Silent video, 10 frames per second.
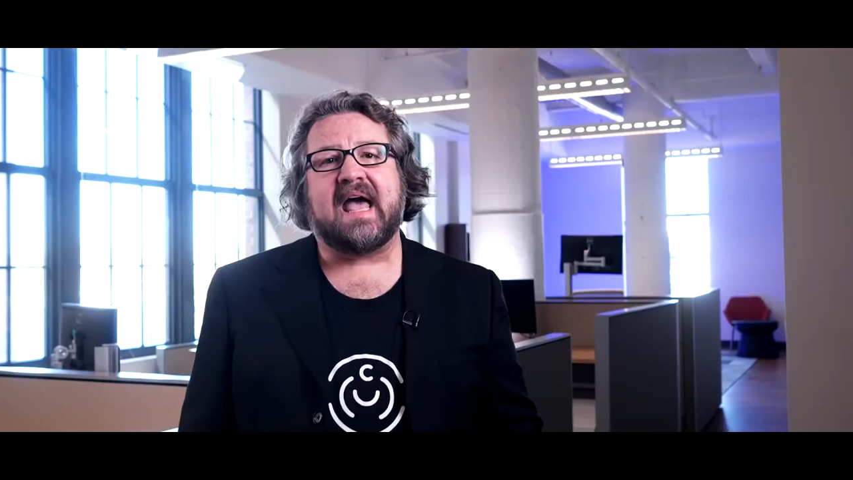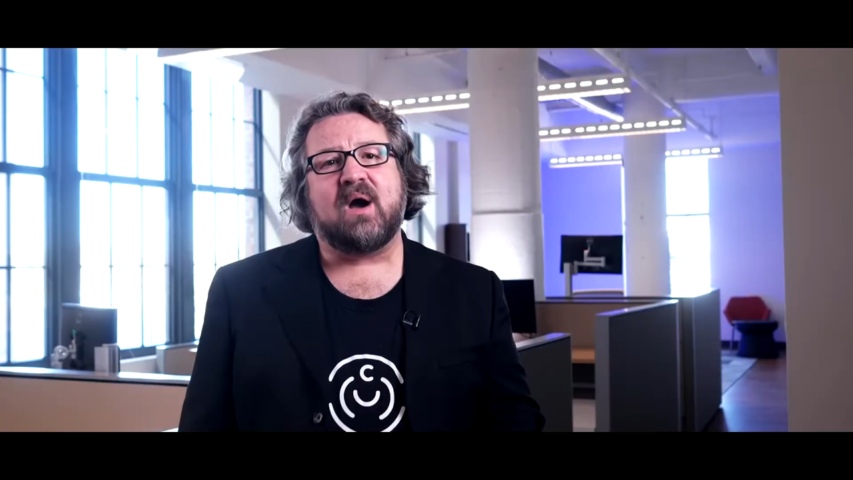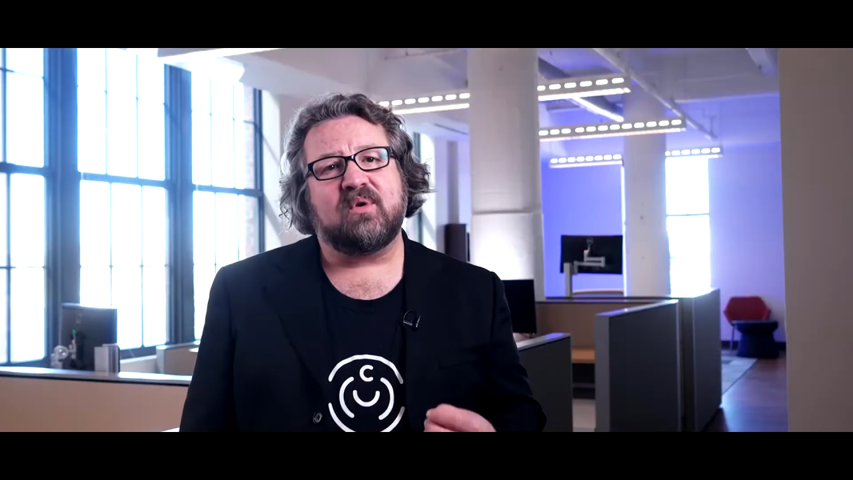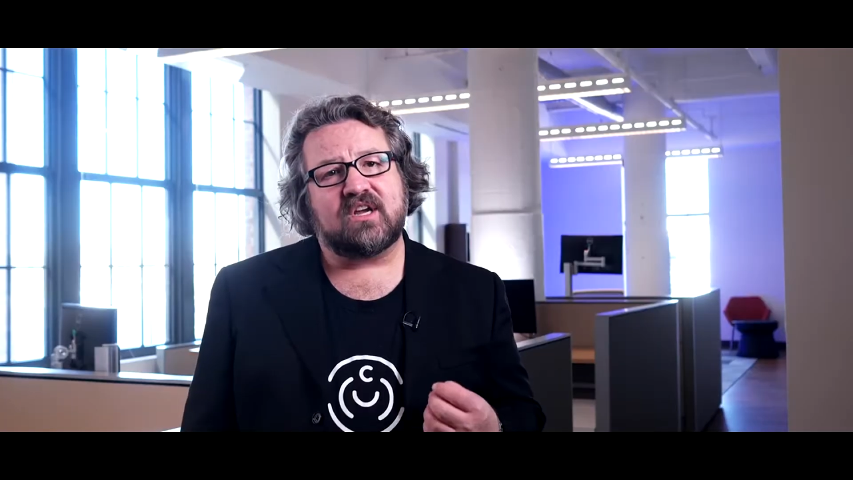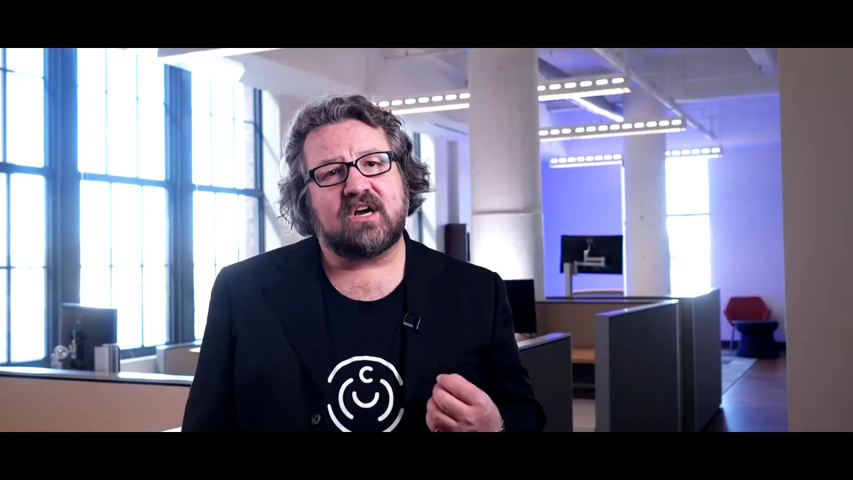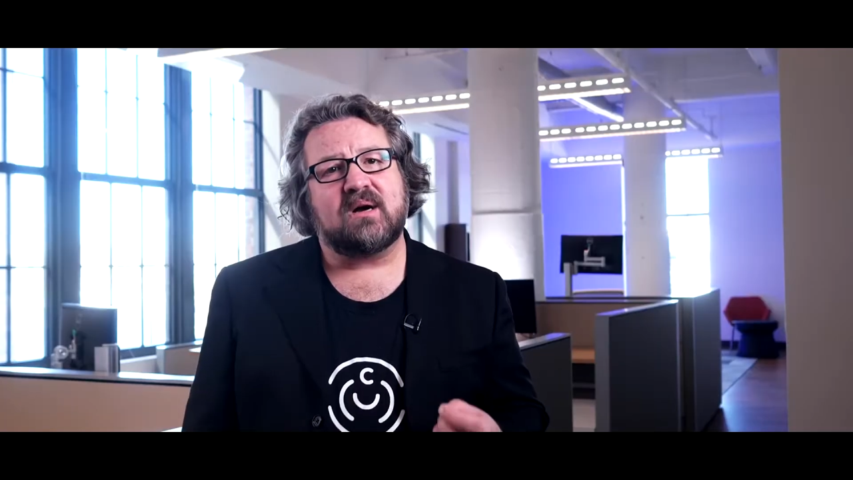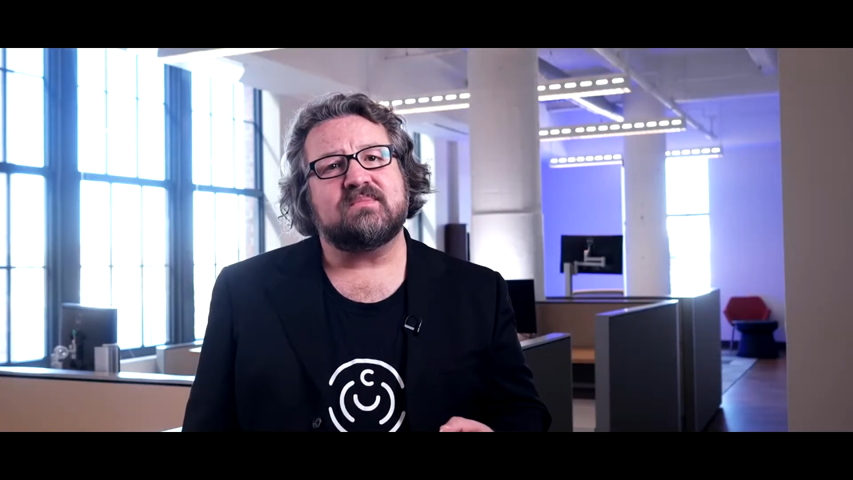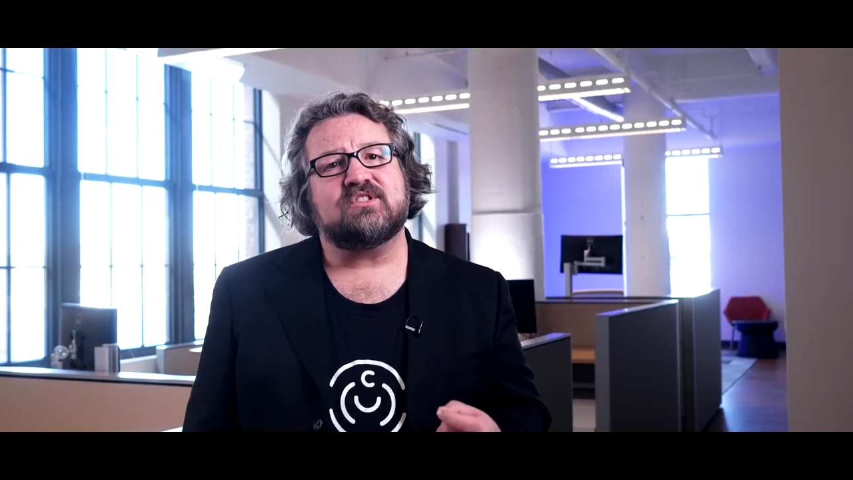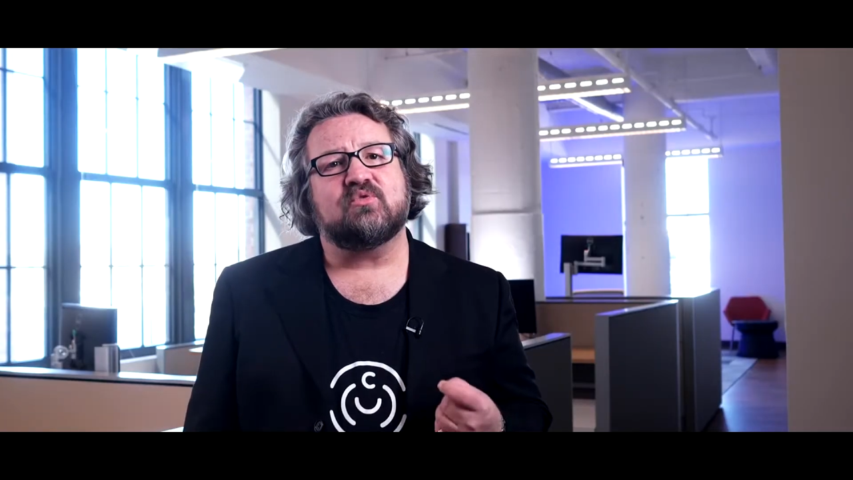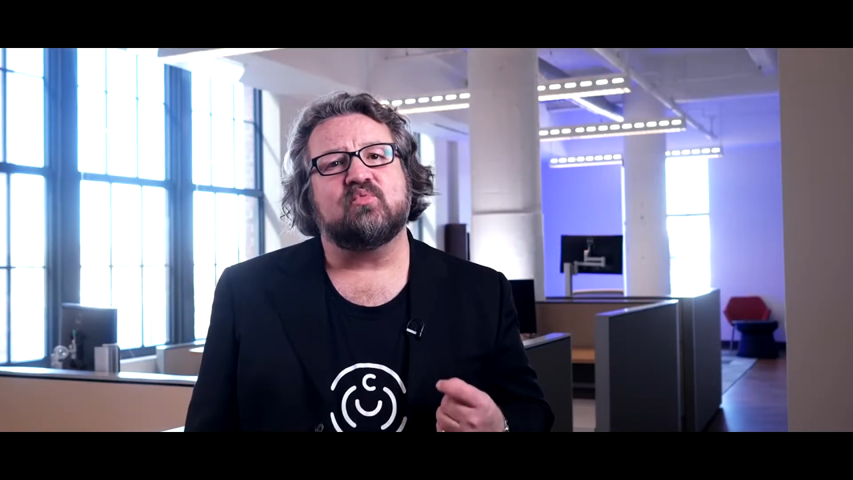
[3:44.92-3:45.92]
And when it
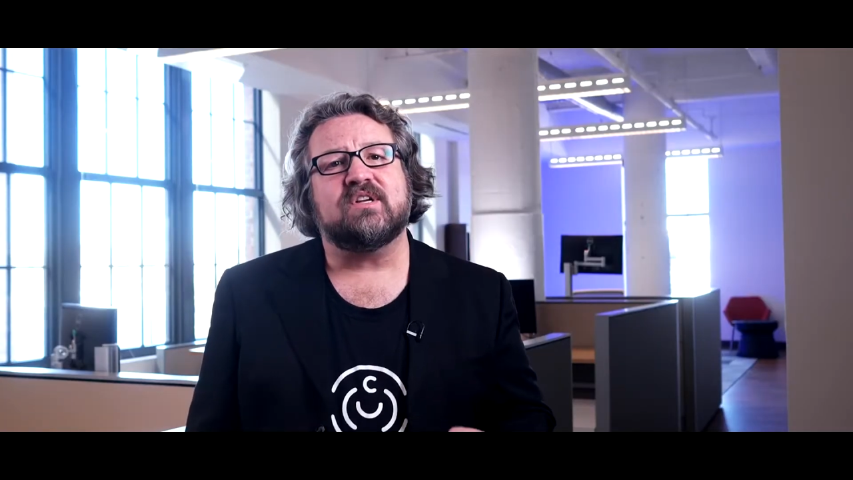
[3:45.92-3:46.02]
comes to